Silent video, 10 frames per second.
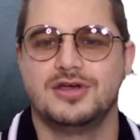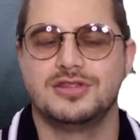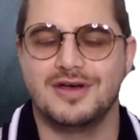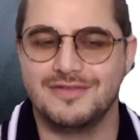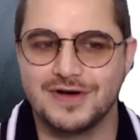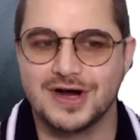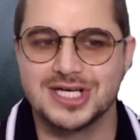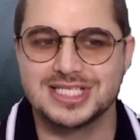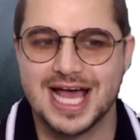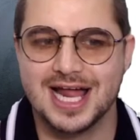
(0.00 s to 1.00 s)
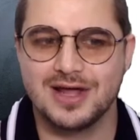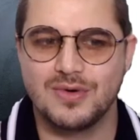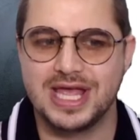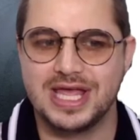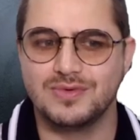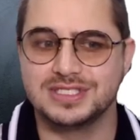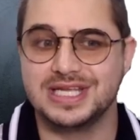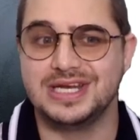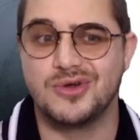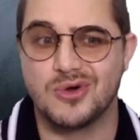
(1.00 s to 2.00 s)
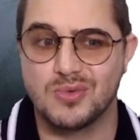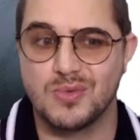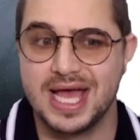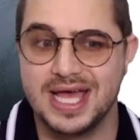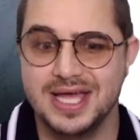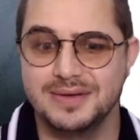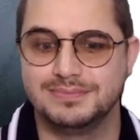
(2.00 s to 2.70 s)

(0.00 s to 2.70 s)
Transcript: The first Halloween was in Norway.